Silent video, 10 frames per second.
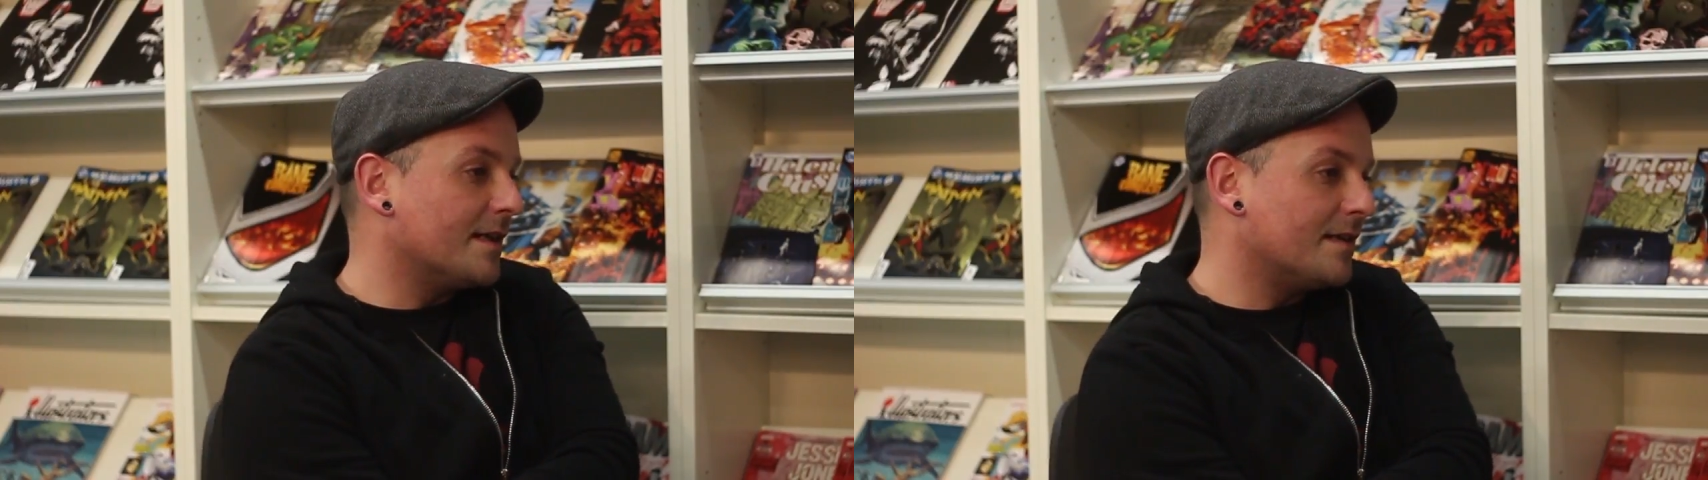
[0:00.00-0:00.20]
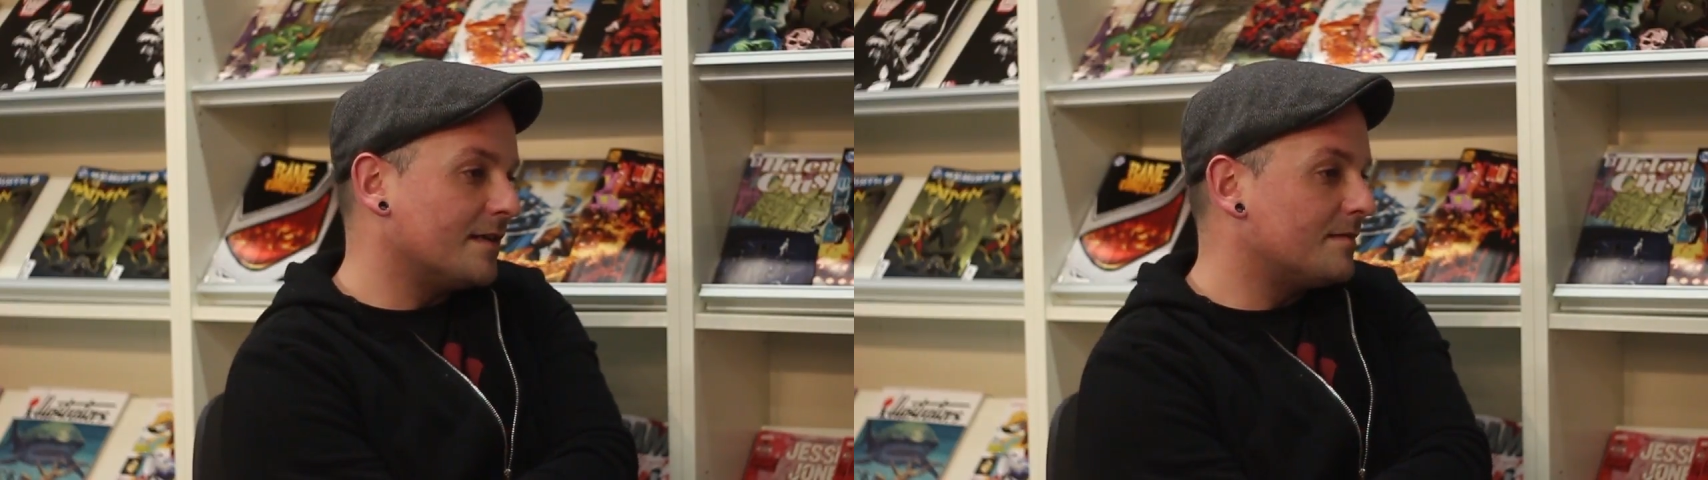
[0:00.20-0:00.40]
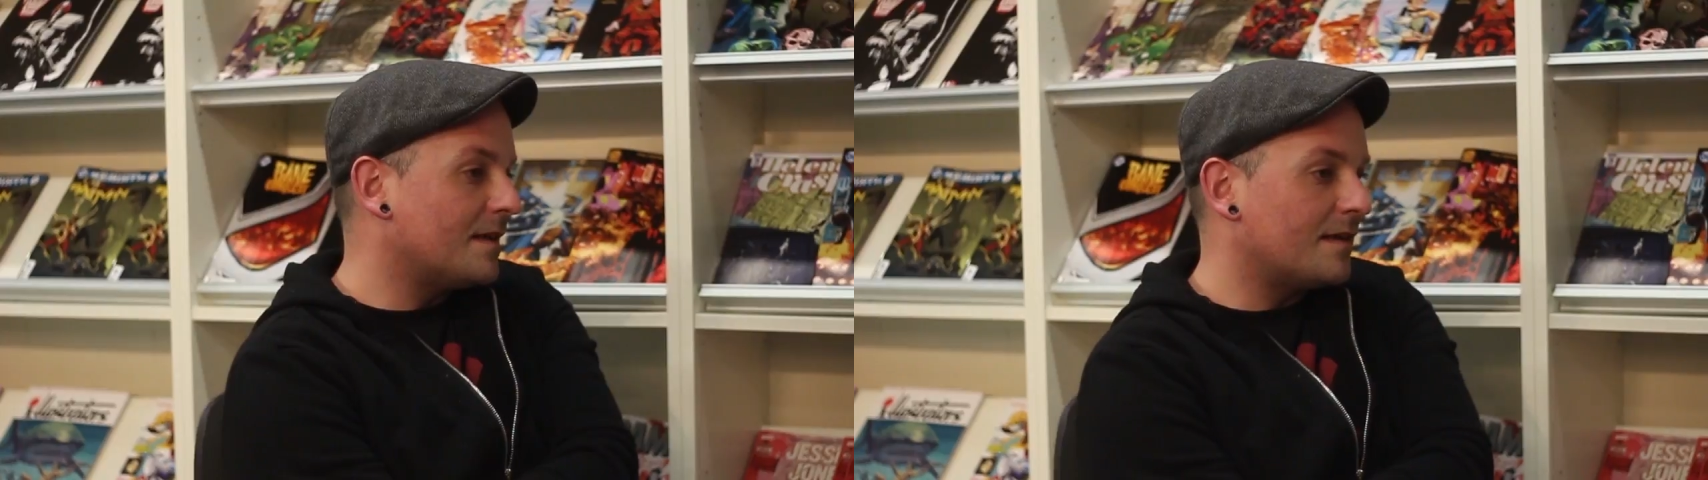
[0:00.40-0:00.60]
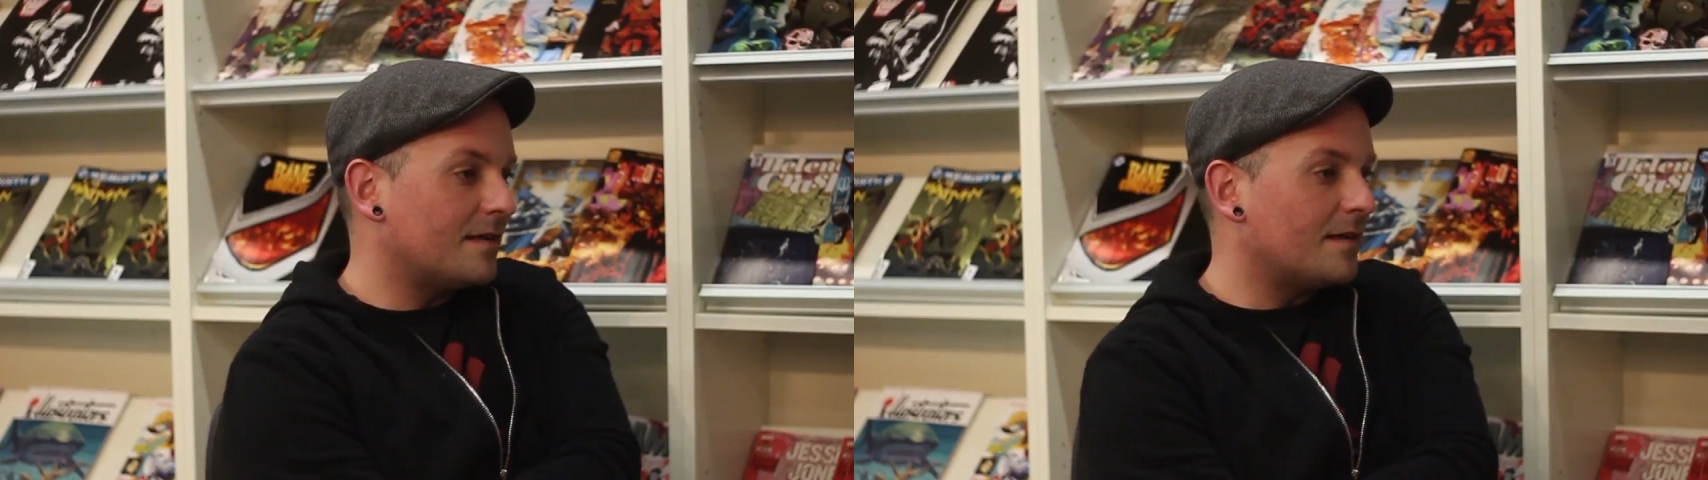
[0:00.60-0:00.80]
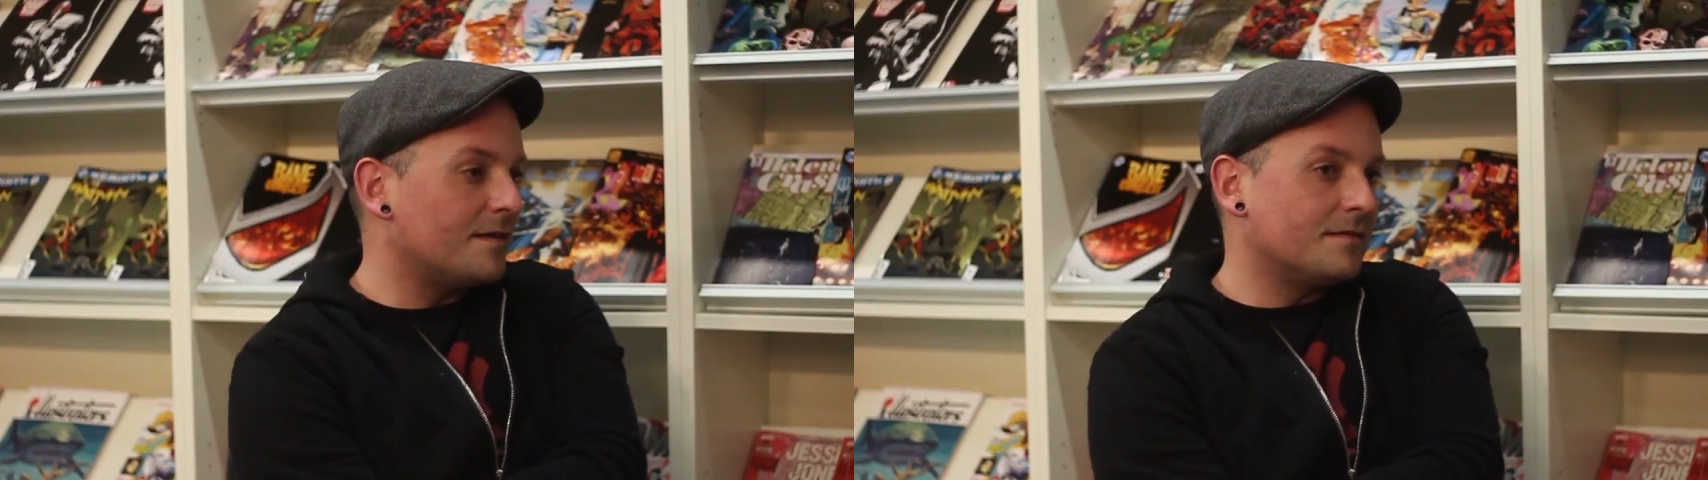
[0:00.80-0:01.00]

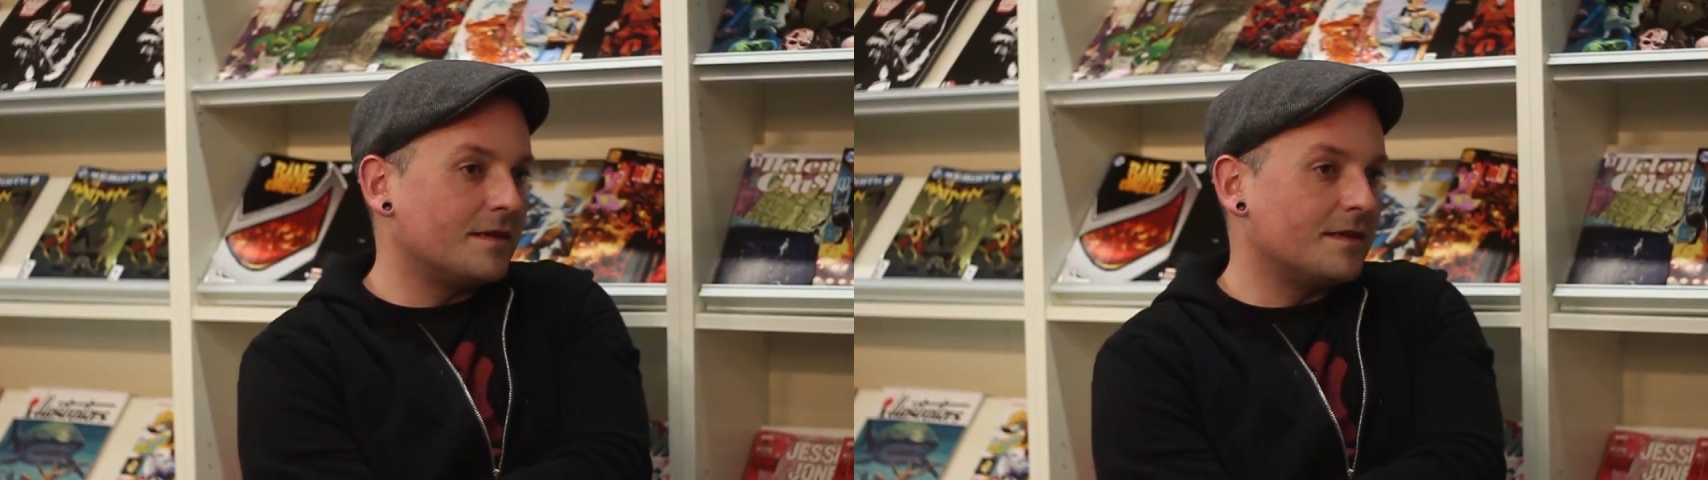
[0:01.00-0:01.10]
a